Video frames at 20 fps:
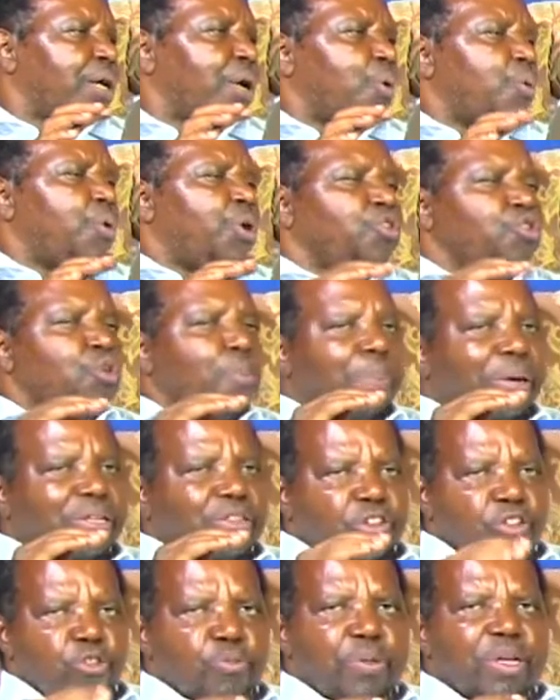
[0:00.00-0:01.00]
When you
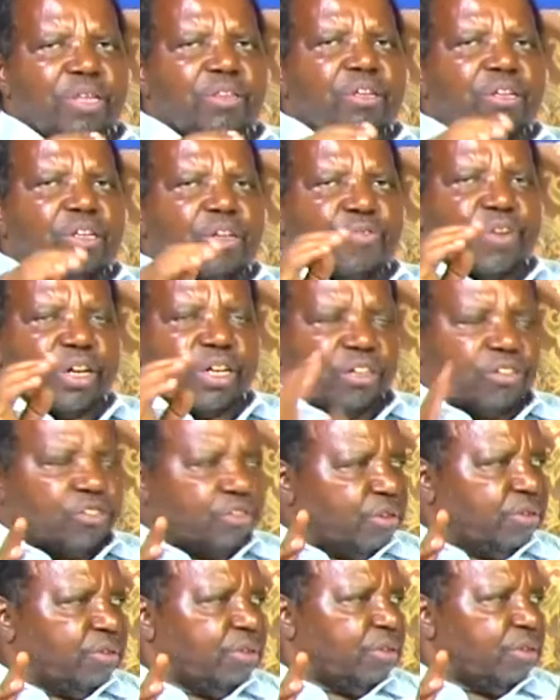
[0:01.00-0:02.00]
participate in
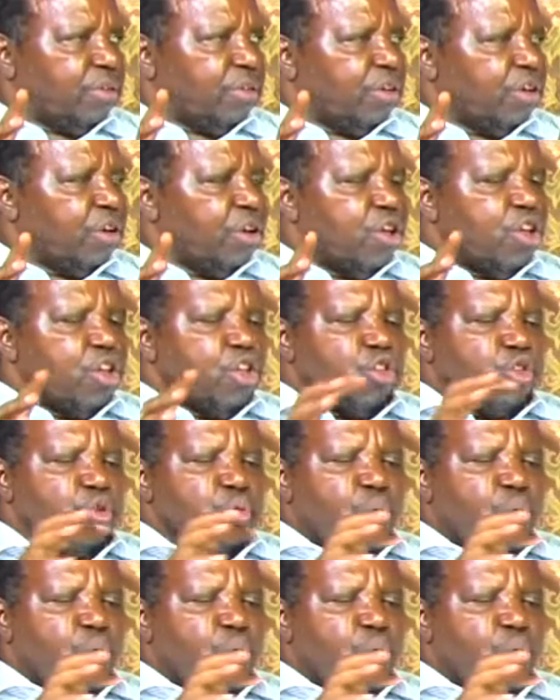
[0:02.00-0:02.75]
divination, you